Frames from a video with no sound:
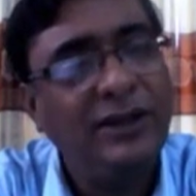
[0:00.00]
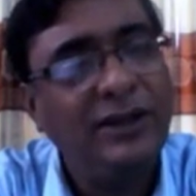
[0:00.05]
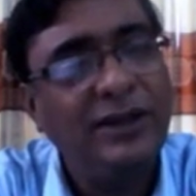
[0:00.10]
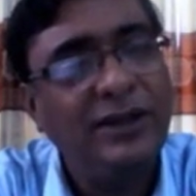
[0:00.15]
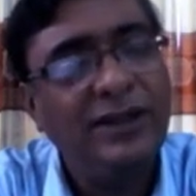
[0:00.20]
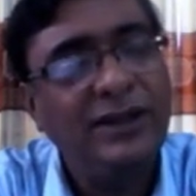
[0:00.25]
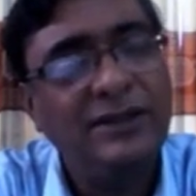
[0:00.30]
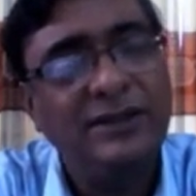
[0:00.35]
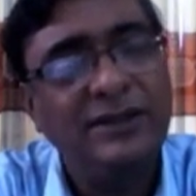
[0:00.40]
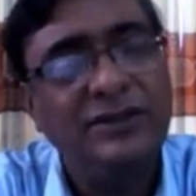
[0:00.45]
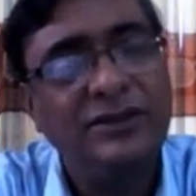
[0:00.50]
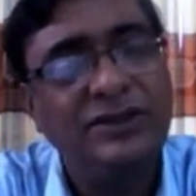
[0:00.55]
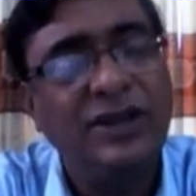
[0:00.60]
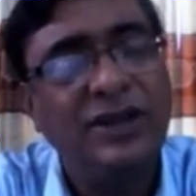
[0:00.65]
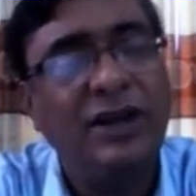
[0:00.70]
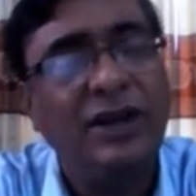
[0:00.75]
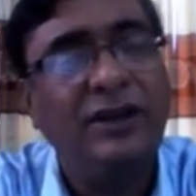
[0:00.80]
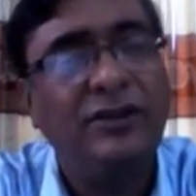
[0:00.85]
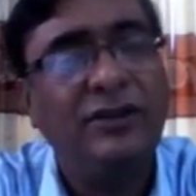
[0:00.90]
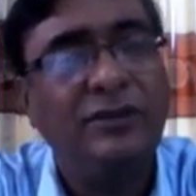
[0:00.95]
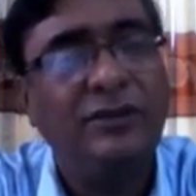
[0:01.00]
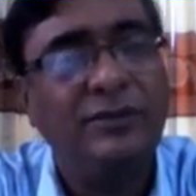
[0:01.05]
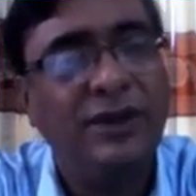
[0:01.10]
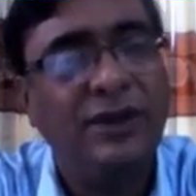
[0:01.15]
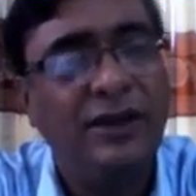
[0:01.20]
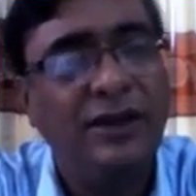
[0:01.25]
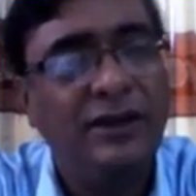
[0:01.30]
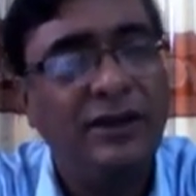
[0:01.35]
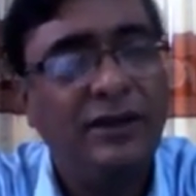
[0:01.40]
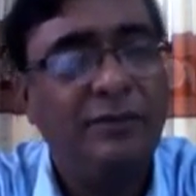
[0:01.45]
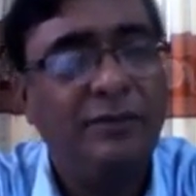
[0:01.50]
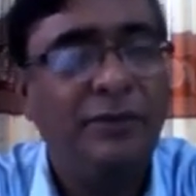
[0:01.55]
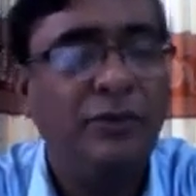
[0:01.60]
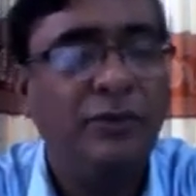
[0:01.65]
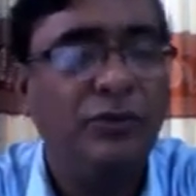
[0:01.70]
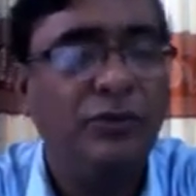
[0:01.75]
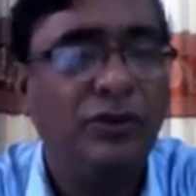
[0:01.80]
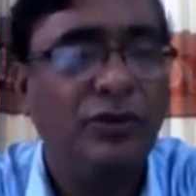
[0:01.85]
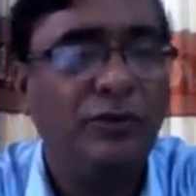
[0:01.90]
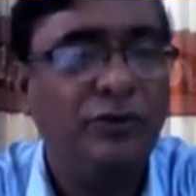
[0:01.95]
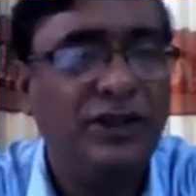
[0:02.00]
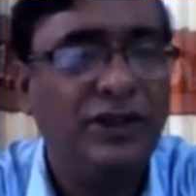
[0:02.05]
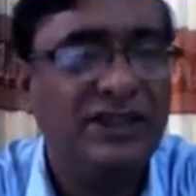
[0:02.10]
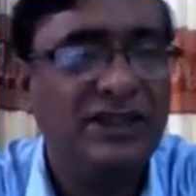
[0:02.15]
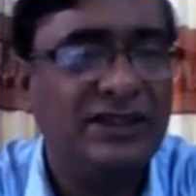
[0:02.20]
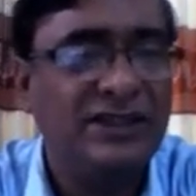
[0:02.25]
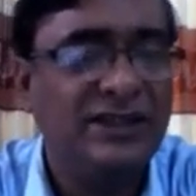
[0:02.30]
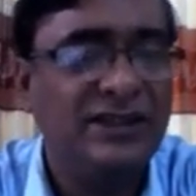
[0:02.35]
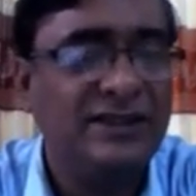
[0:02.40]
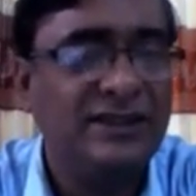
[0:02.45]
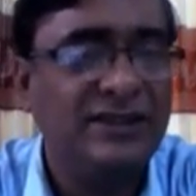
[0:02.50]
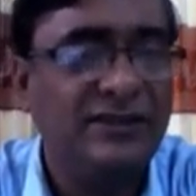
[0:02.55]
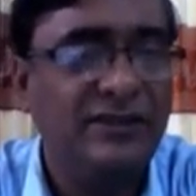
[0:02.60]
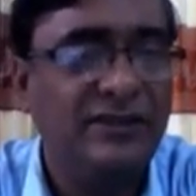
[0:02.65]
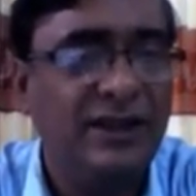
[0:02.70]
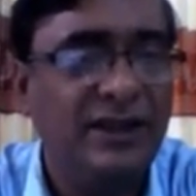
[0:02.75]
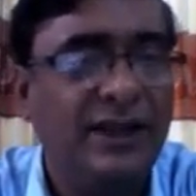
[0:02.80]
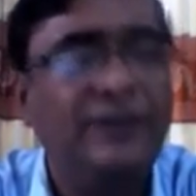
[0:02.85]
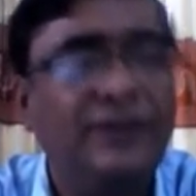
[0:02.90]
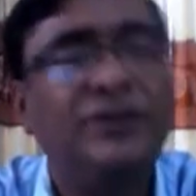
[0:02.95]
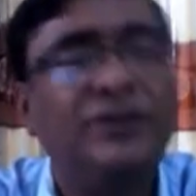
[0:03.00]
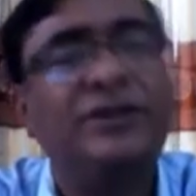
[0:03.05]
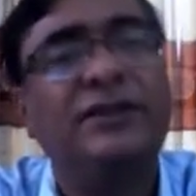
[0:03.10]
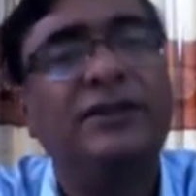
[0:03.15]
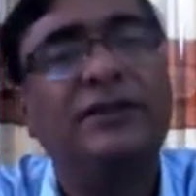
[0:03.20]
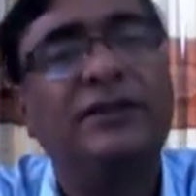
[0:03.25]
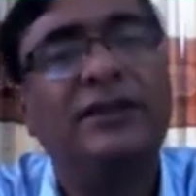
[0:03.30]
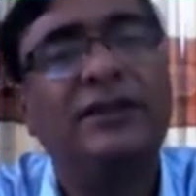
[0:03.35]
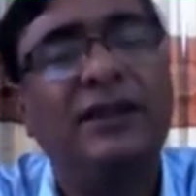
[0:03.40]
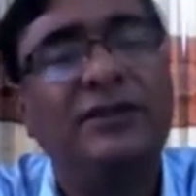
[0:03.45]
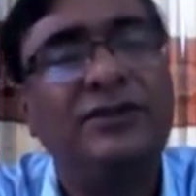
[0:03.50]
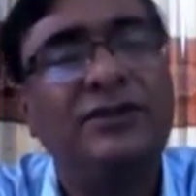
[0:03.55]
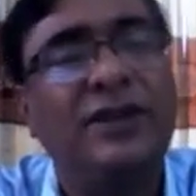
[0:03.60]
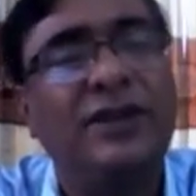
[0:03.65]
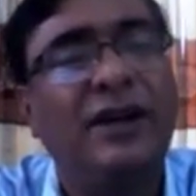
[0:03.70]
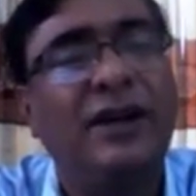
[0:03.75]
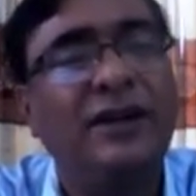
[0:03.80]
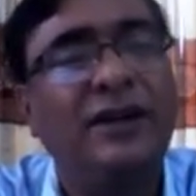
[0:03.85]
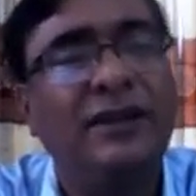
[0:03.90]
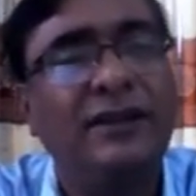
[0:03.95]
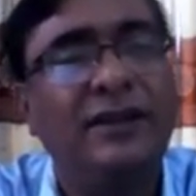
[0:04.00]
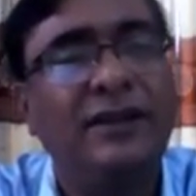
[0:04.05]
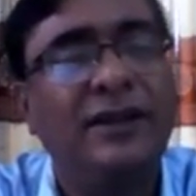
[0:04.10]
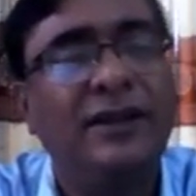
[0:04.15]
is the journey of the people of Western civilization, their journey